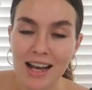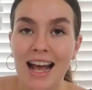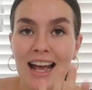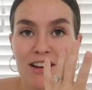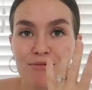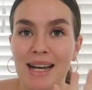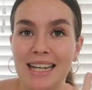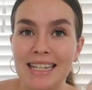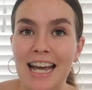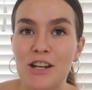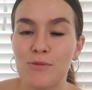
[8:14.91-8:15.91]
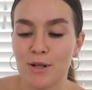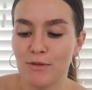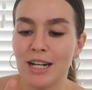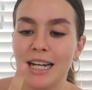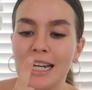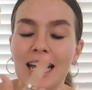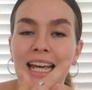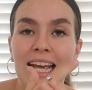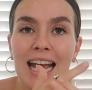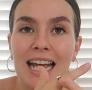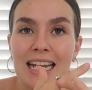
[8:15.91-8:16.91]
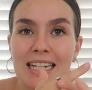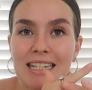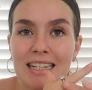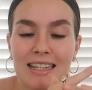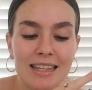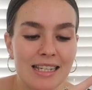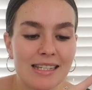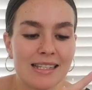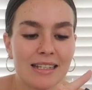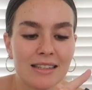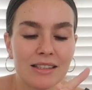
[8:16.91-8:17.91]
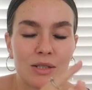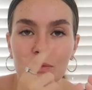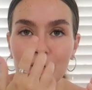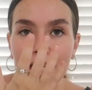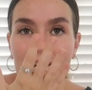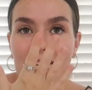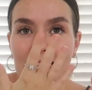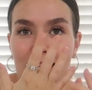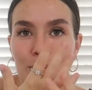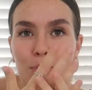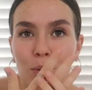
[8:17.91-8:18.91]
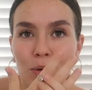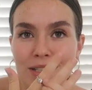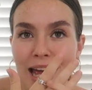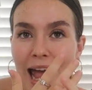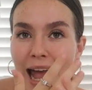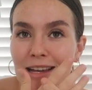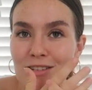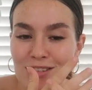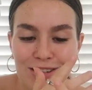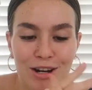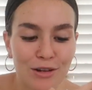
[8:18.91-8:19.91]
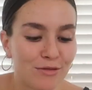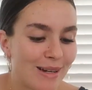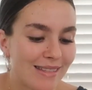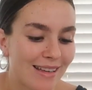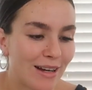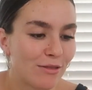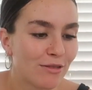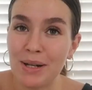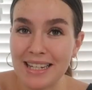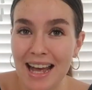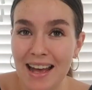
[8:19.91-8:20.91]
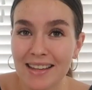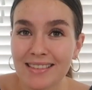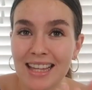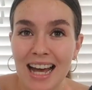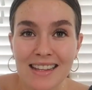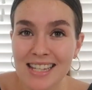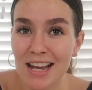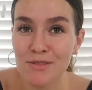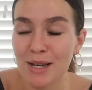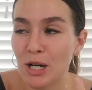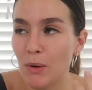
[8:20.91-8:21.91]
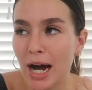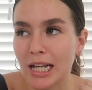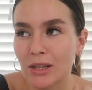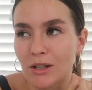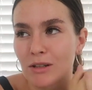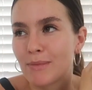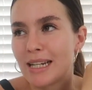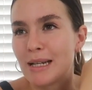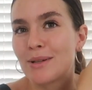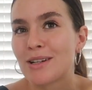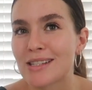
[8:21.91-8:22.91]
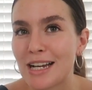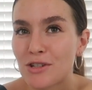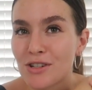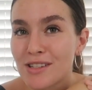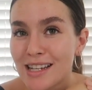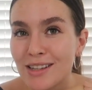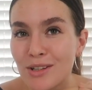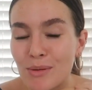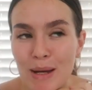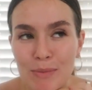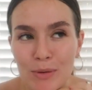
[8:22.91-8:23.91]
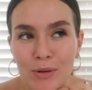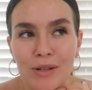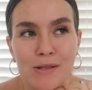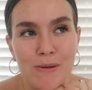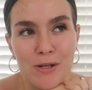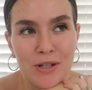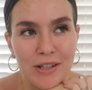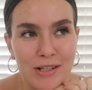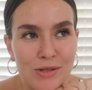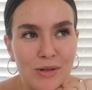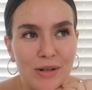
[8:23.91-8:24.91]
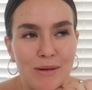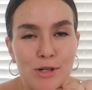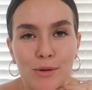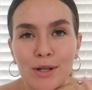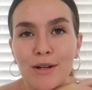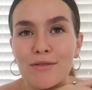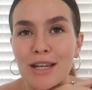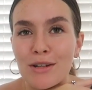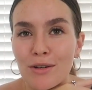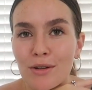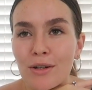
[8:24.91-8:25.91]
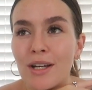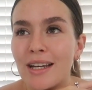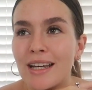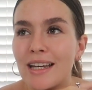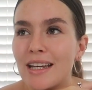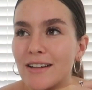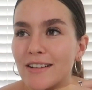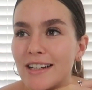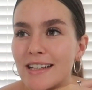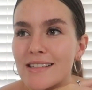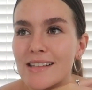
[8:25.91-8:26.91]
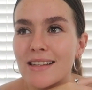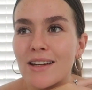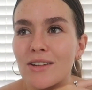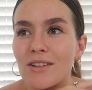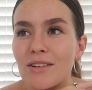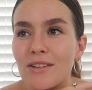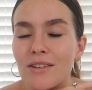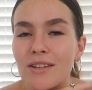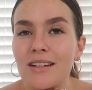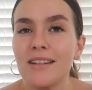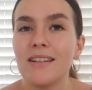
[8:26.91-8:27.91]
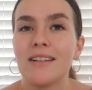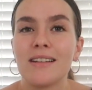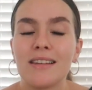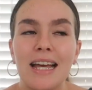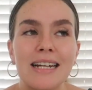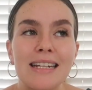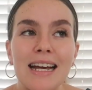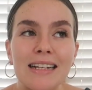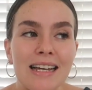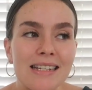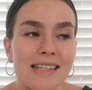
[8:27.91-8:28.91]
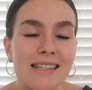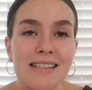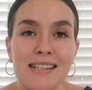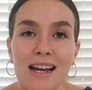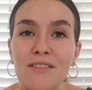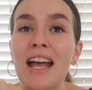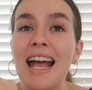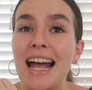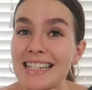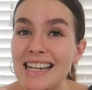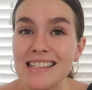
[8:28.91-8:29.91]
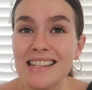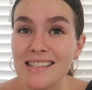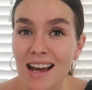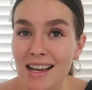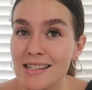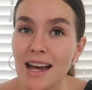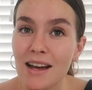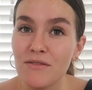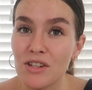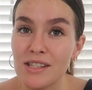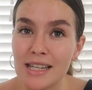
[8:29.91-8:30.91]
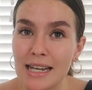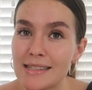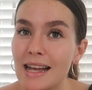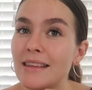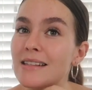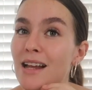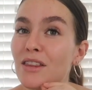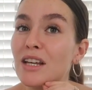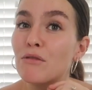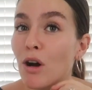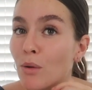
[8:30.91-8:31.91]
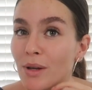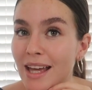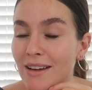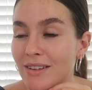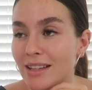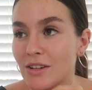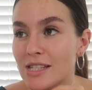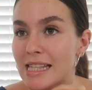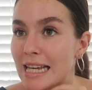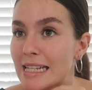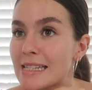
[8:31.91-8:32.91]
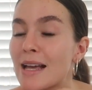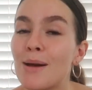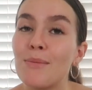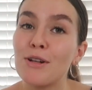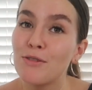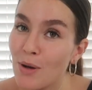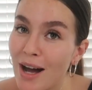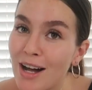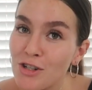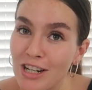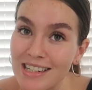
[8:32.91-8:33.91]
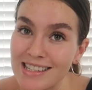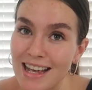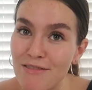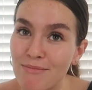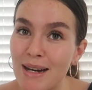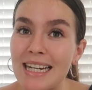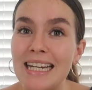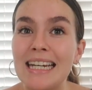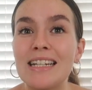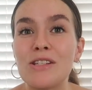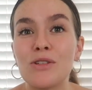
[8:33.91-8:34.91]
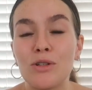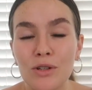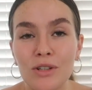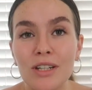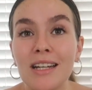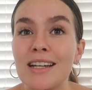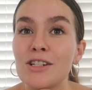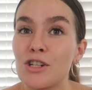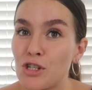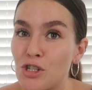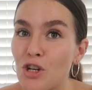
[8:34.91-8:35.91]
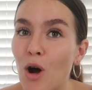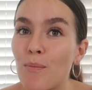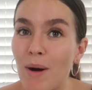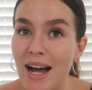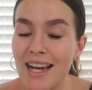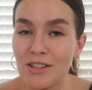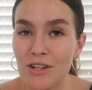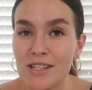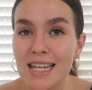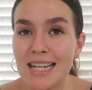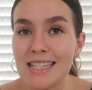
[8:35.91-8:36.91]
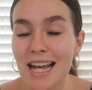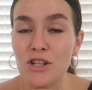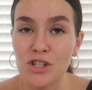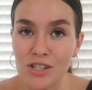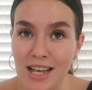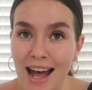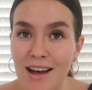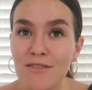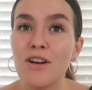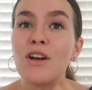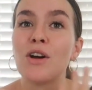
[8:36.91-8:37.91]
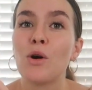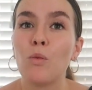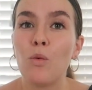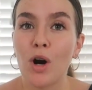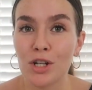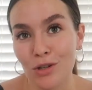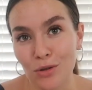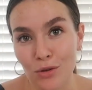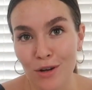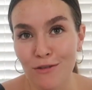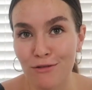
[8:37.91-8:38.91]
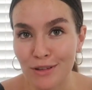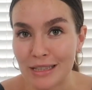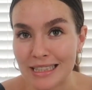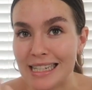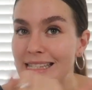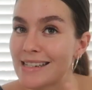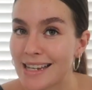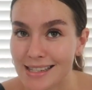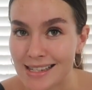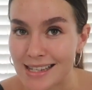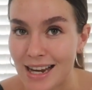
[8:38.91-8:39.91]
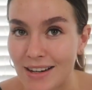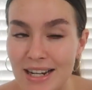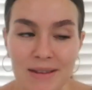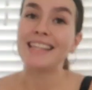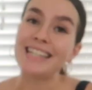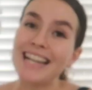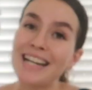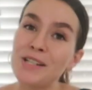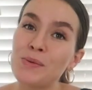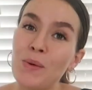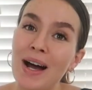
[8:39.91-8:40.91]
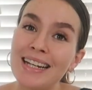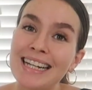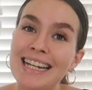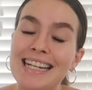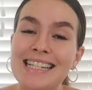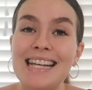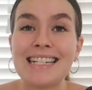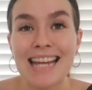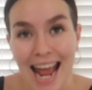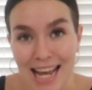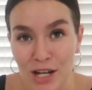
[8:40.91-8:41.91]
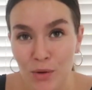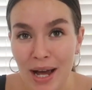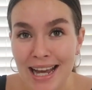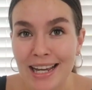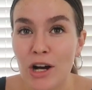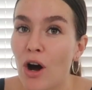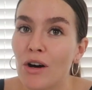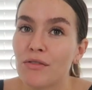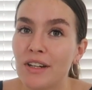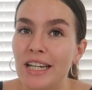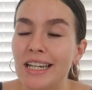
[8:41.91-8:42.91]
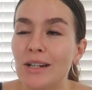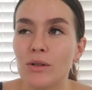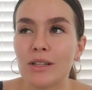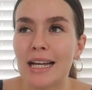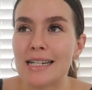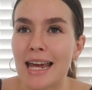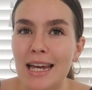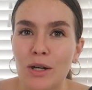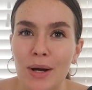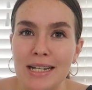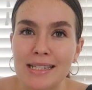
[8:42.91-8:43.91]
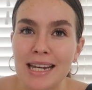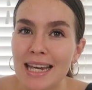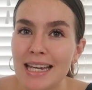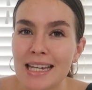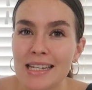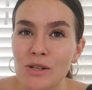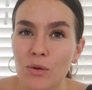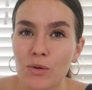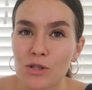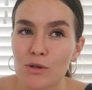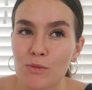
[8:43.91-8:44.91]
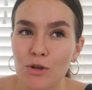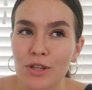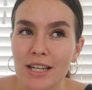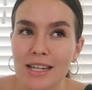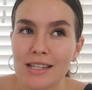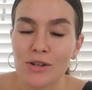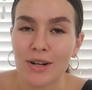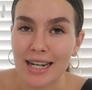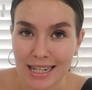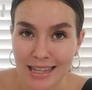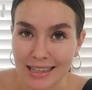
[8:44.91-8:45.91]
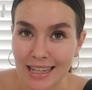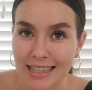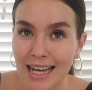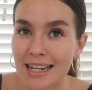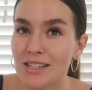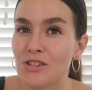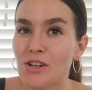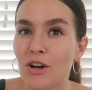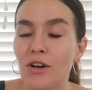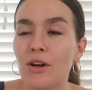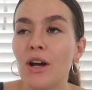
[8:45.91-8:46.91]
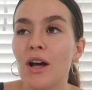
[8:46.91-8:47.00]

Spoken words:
I have my engagement ring and this little ring here that I bought ages ago for myself. But yeah, that saves me quite a lot of money, because I do see a lot of people, especially on Instagram, showing off their new earrings and their new like necklaces and stuff. And yes, it's nice to have those things, and there's nothing wrong with having those things, but if you are trying to save money, it is good to stop buying those things and just have what you feel is necessary. The next one is takeaway coffee, or like takeaway teas or smoothies or anything like that. So